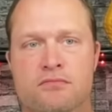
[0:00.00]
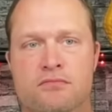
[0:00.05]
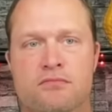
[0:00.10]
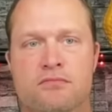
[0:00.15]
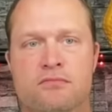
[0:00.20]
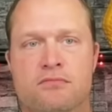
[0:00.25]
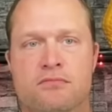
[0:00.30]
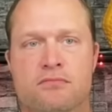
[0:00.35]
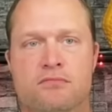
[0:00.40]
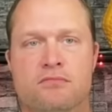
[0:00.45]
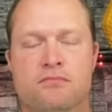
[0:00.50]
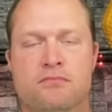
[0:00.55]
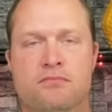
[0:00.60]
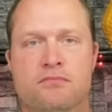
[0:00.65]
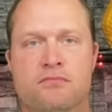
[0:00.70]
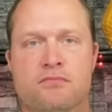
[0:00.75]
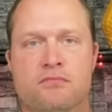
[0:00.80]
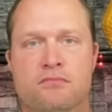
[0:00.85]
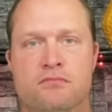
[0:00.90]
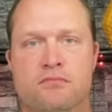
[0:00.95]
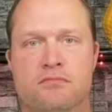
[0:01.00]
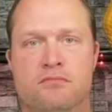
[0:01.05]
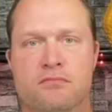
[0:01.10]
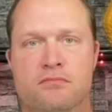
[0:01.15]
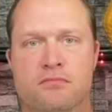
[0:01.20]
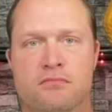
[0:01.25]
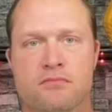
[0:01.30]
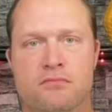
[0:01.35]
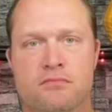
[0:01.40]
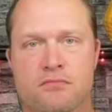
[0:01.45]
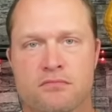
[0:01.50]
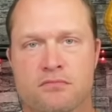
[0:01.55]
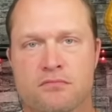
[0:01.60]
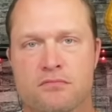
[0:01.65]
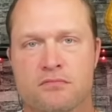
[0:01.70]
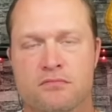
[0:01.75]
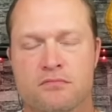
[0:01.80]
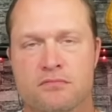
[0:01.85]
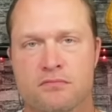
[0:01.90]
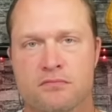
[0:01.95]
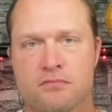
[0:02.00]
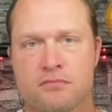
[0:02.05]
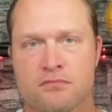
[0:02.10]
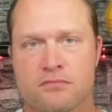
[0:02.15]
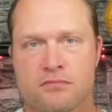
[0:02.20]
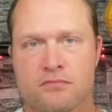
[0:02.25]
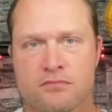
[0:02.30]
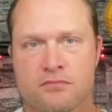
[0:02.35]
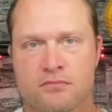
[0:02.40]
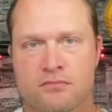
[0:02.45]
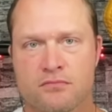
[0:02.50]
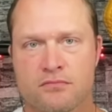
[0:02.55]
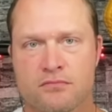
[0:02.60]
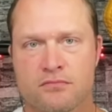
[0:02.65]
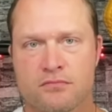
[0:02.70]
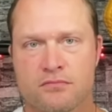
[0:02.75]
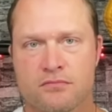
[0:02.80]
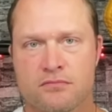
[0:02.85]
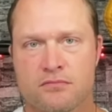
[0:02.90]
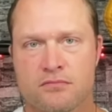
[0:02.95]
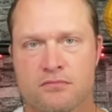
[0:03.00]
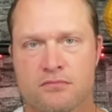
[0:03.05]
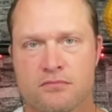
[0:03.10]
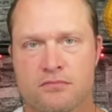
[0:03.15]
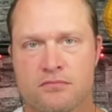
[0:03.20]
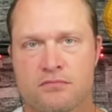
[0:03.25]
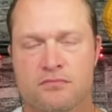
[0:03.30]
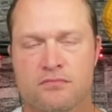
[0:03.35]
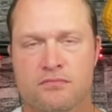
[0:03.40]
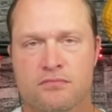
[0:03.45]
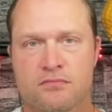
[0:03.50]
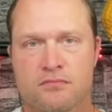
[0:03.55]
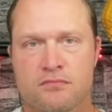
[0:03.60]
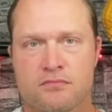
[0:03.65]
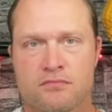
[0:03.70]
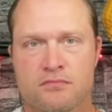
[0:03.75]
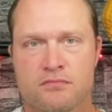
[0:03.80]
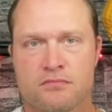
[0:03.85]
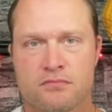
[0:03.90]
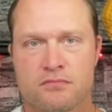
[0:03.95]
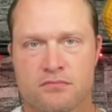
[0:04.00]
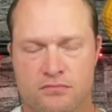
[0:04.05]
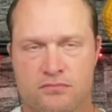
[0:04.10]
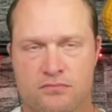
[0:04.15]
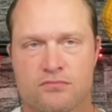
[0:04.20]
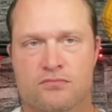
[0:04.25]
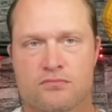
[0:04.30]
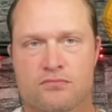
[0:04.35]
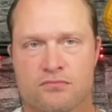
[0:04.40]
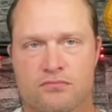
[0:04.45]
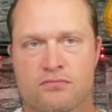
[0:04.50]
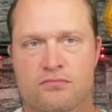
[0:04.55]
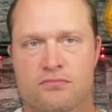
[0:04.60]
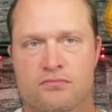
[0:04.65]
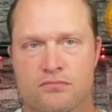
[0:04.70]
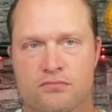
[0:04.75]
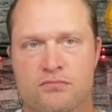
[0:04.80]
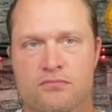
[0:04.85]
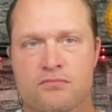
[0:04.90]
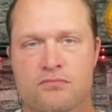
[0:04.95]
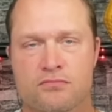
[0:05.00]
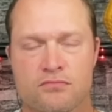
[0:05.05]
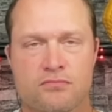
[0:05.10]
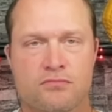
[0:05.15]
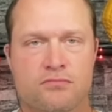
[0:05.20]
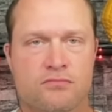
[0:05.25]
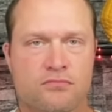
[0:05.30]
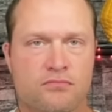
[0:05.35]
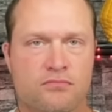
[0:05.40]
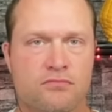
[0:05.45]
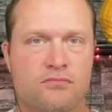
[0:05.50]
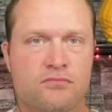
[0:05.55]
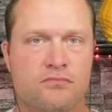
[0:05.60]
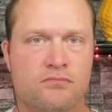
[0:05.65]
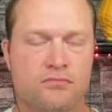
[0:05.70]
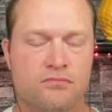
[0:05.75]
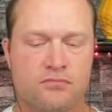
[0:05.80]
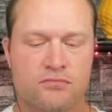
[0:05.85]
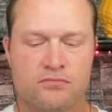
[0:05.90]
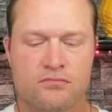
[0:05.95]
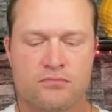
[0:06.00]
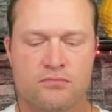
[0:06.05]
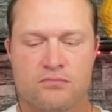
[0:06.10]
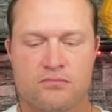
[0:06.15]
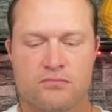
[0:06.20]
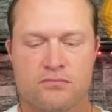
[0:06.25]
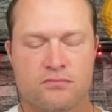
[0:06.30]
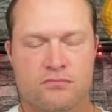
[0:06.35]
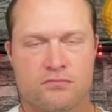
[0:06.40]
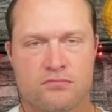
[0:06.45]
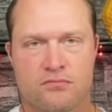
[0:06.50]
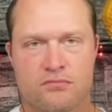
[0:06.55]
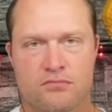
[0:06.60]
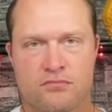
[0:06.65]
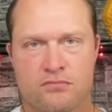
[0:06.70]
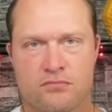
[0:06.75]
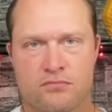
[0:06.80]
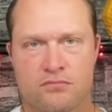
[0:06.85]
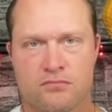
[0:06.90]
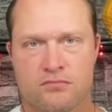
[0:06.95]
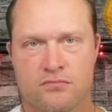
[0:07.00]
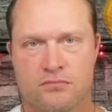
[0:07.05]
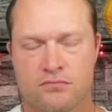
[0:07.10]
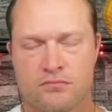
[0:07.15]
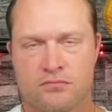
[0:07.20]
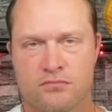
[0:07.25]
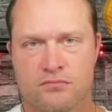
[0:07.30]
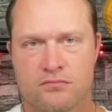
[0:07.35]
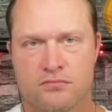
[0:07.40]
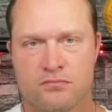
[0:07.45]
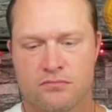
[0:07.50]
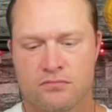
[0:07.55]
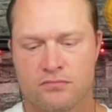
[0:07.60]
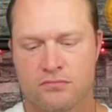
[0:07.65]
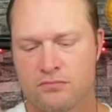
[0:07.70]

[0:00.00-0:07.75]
No words are spoken by the person on screen.